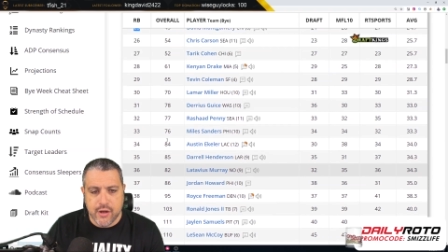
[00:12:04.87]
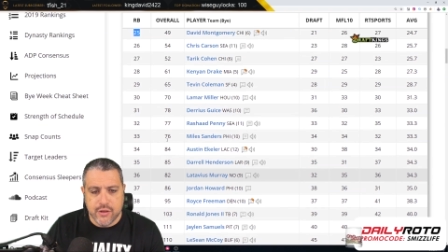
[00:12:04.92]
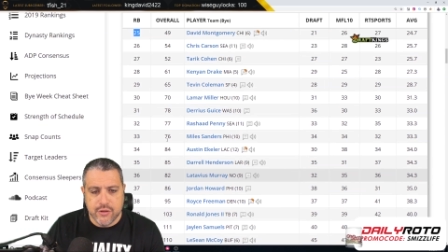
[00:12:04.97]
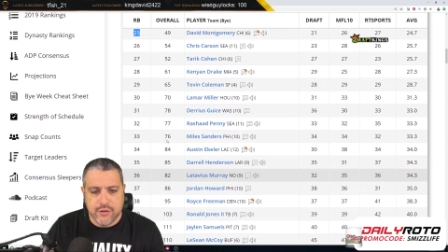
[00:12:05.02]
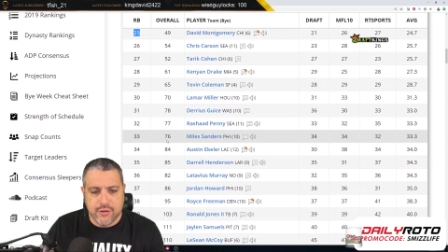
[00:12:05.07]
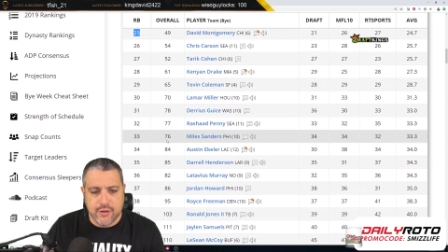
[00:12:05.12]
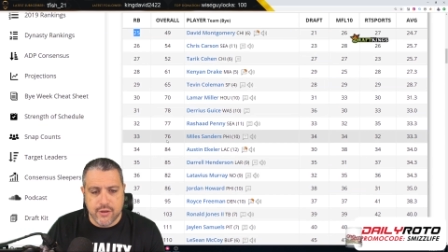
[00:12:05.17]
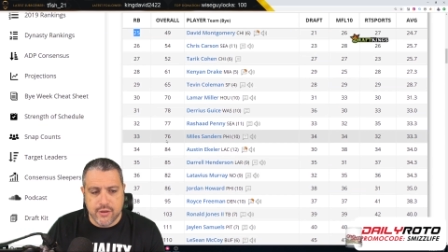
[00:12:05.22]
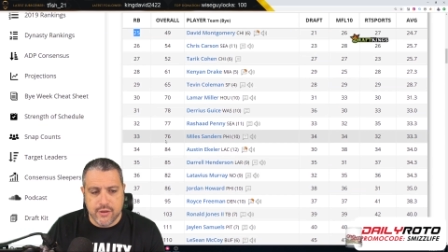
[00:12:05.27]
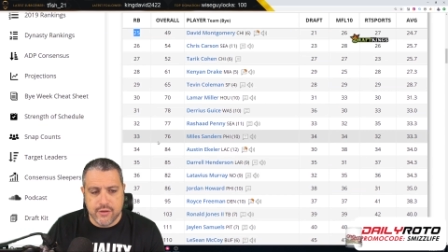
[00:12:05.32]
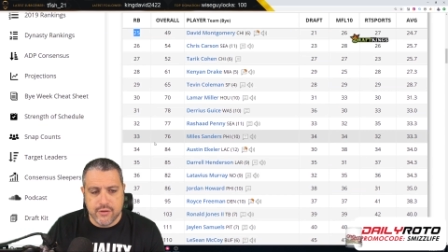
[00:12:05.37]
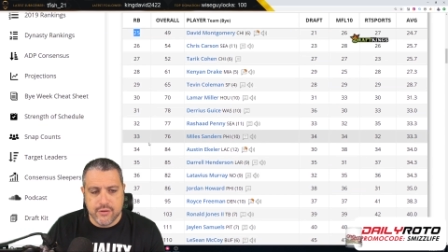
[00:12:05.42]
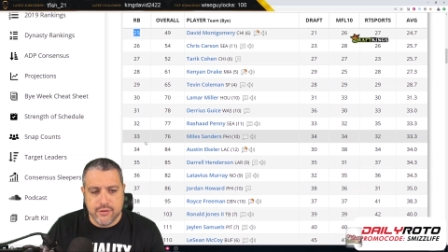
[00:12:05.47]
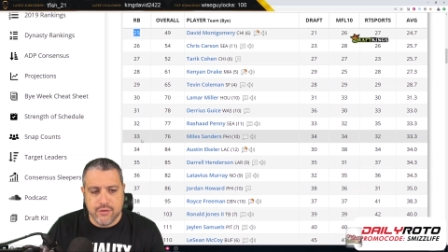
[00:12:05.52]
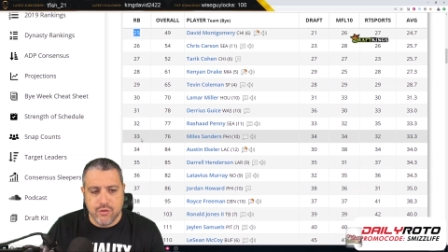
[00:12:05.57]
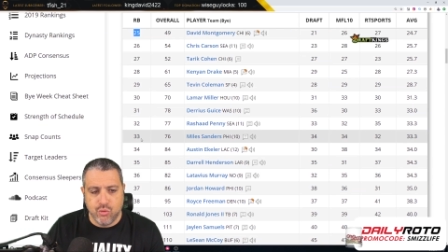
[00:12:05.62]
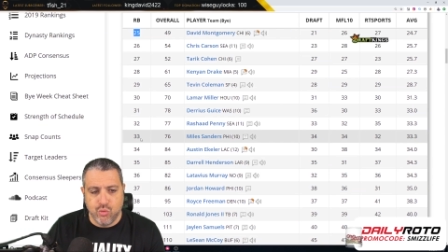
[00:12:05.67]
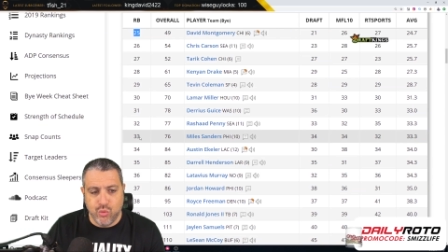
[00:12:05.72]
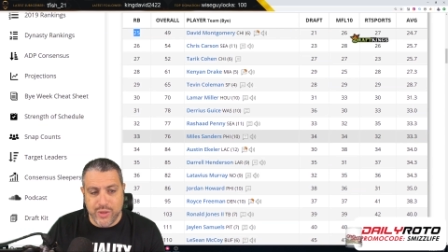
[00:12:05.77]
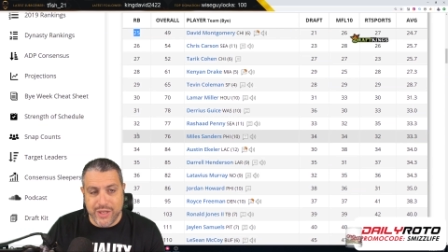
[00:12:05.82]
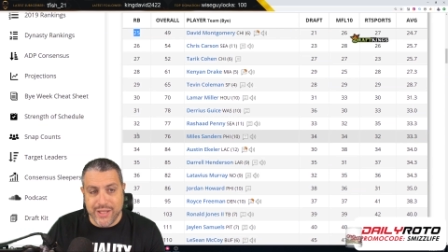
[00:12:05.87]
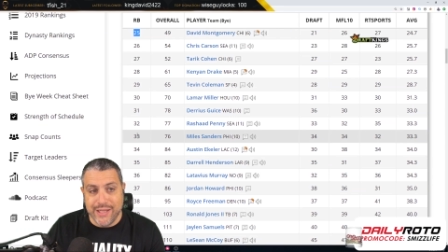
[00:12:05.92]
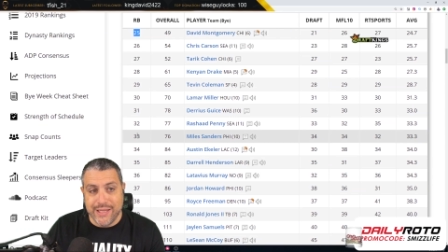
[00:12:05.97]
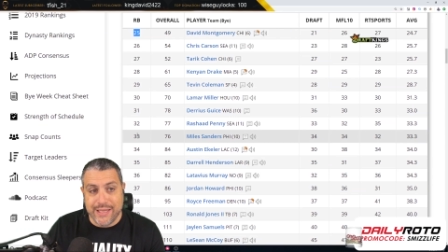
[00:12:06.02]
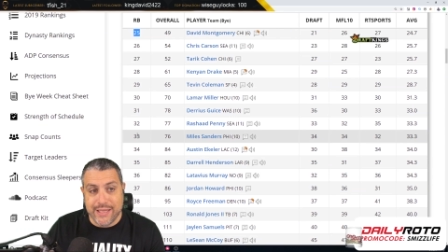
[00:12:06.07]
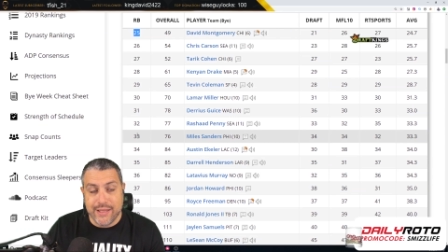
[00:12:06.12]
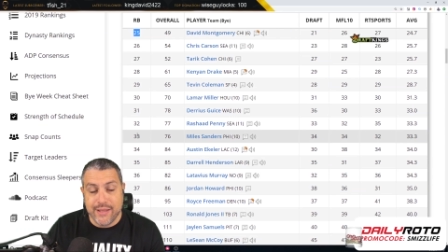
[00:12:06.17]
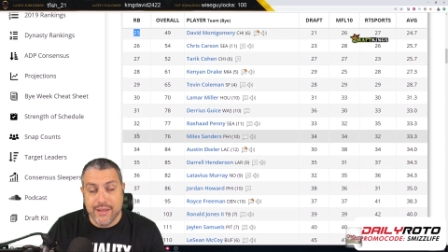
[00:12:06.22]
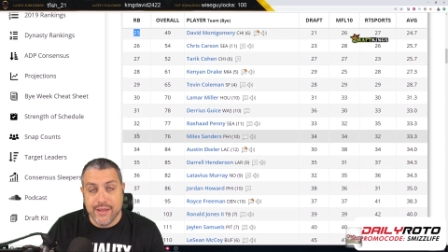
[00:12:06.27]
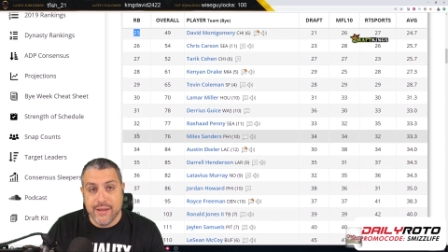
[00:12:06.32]
to to
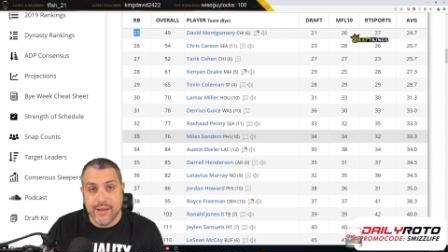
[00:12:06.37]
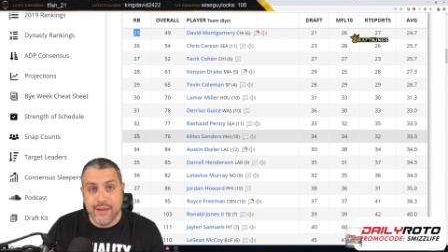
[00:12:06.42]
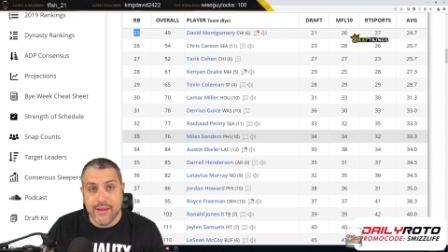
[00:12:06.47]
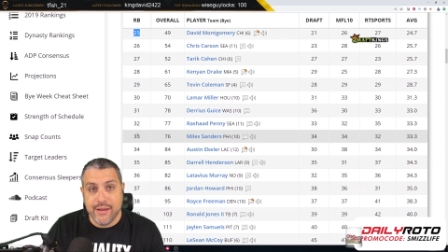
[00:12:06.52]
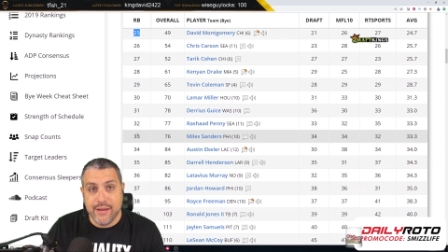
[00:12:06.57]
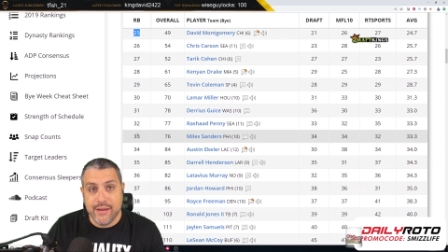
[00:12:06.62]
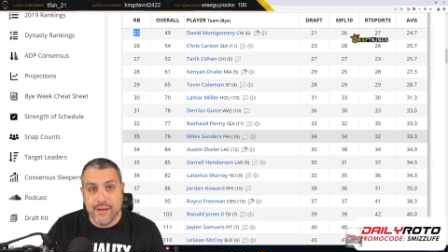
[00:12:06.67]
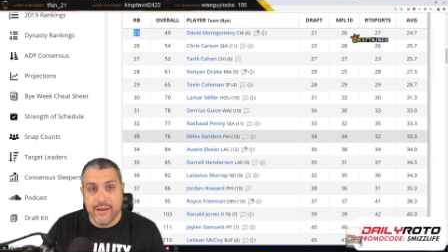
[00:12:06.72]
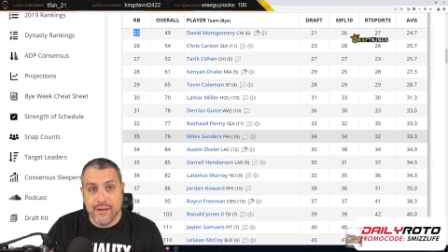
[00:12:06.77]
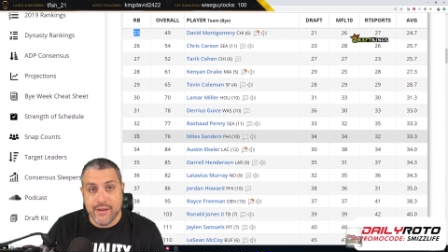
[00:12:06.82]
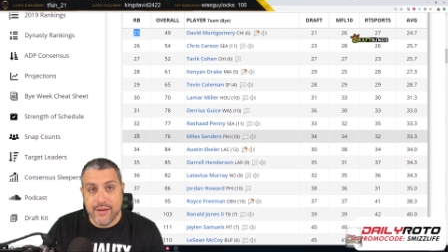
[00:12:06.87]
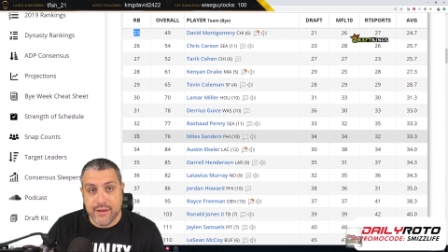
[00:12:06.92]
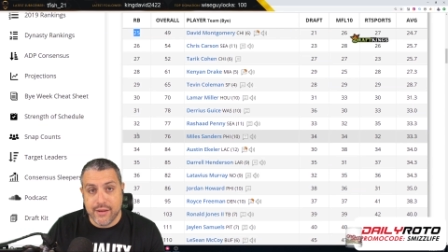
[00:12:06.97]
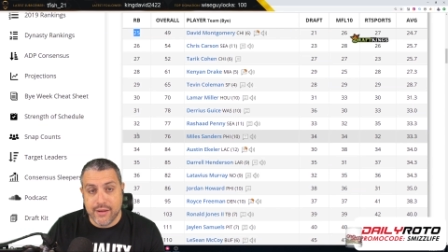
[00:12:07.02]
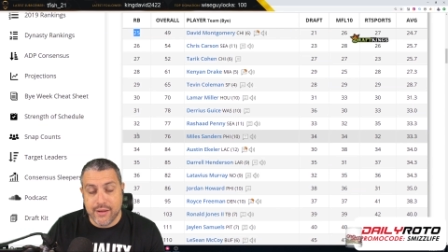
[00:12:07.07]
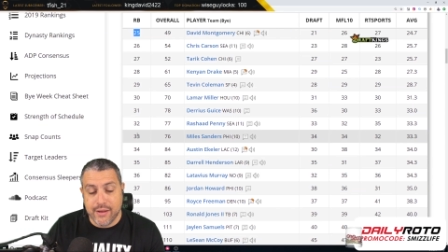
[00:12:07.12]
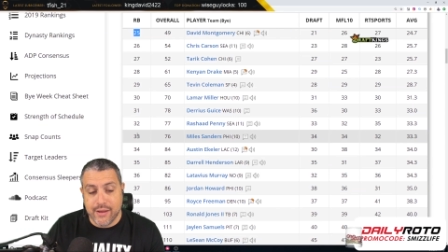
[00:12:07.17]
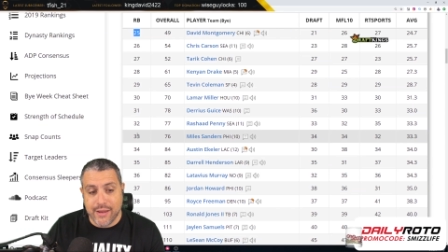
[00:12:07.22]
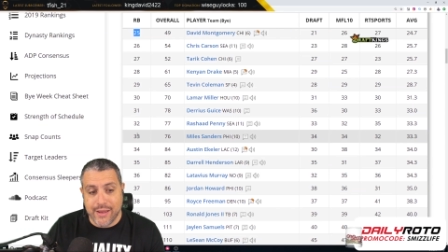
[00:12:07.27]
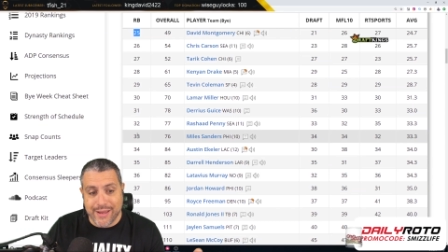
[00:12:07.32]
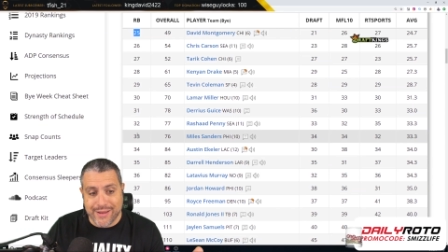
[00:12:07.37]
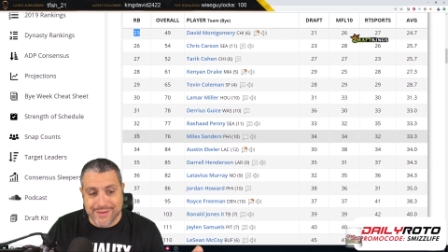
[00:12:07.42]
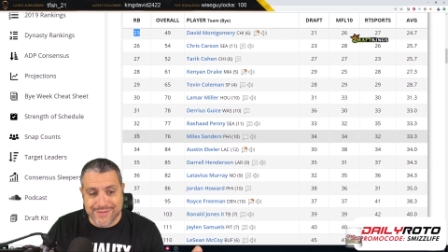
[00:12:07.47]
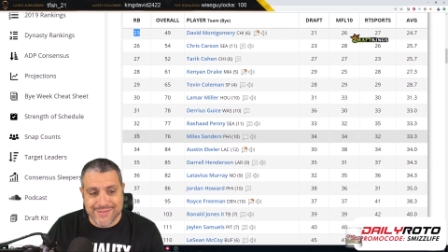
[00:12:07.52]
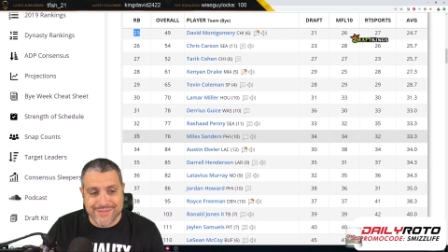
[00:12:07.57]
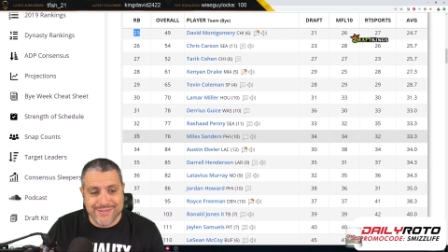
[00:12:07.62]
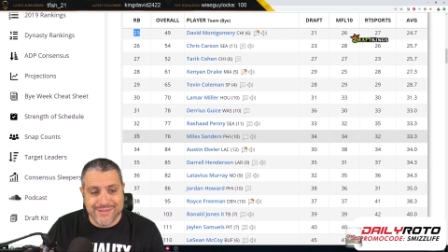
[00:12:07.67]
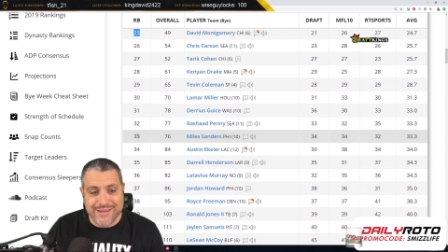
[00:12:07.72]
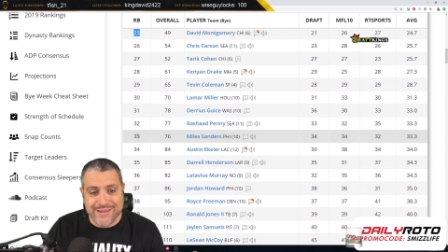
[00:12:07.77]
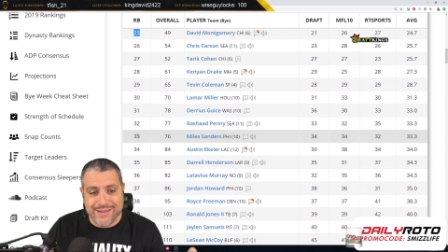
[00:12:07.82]
really
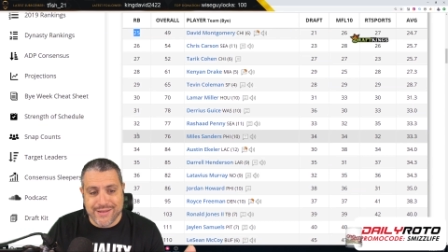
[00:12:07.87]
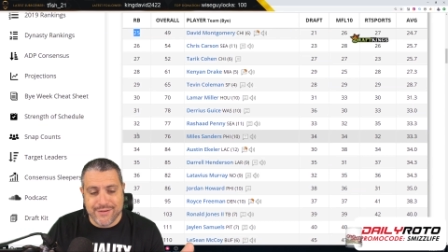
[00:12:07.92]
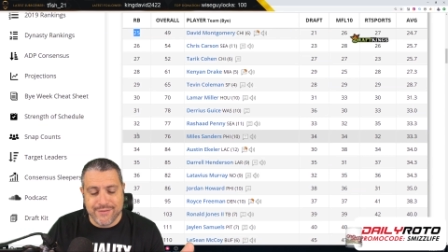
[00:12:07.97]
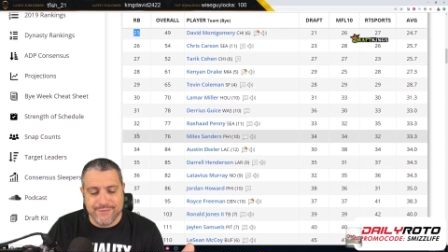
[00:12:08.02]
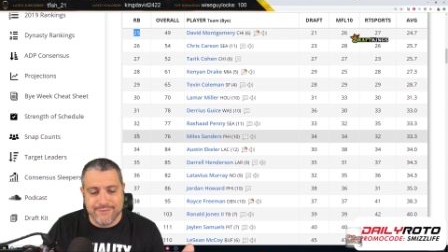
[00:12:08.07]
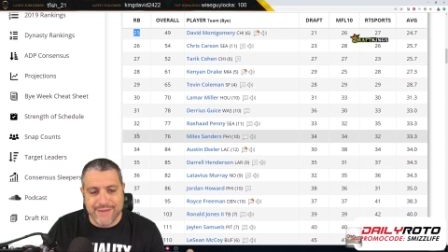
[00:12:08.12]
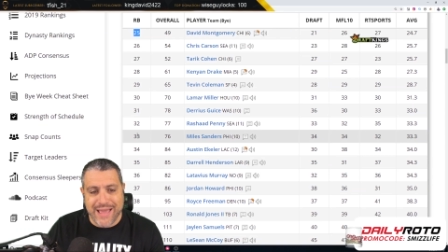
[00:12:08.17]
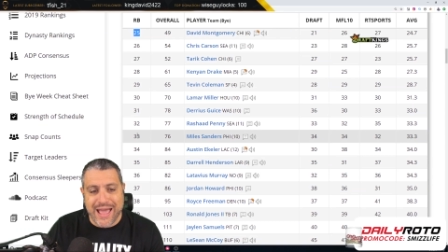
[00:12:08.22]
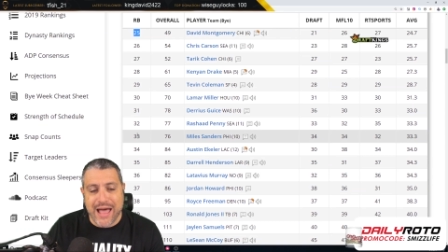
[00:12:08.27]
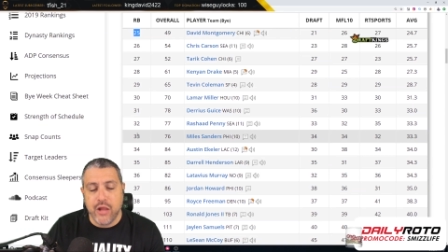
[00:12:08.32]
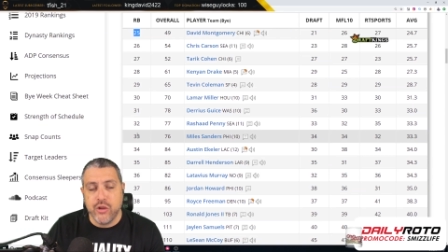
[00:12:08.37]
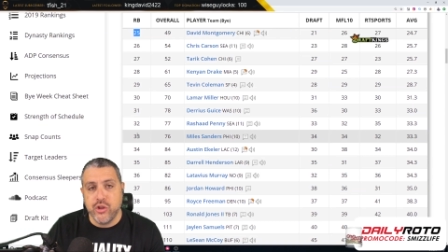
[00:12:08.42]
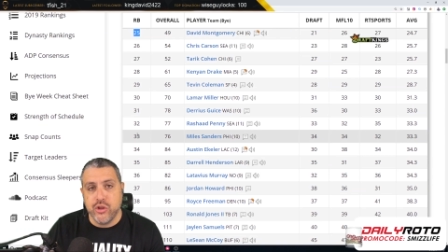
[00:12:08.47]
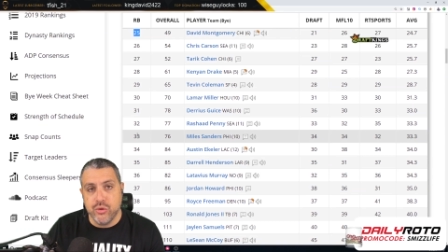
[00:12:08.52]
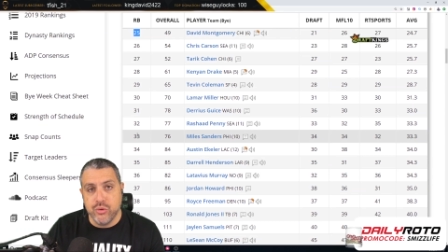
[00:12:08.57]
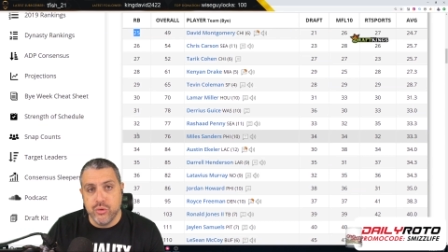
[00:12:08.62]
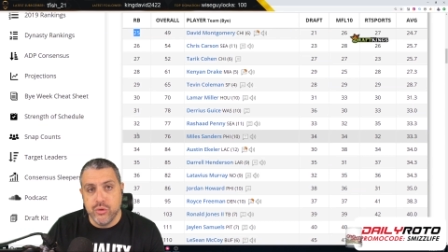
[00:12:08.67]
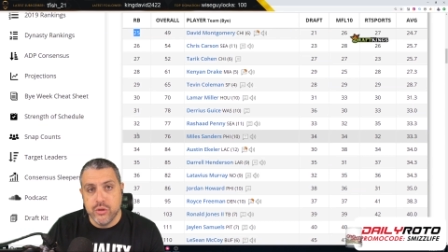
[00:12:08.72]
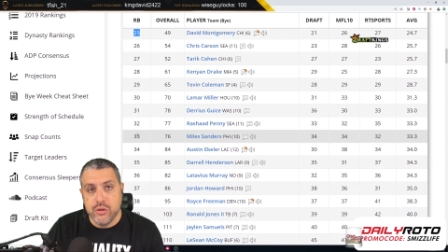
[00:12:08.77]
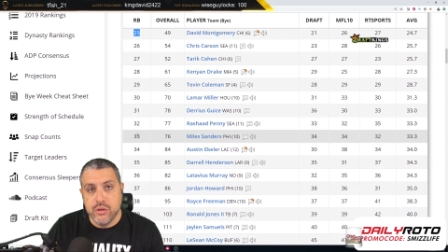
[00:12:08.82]
exceed value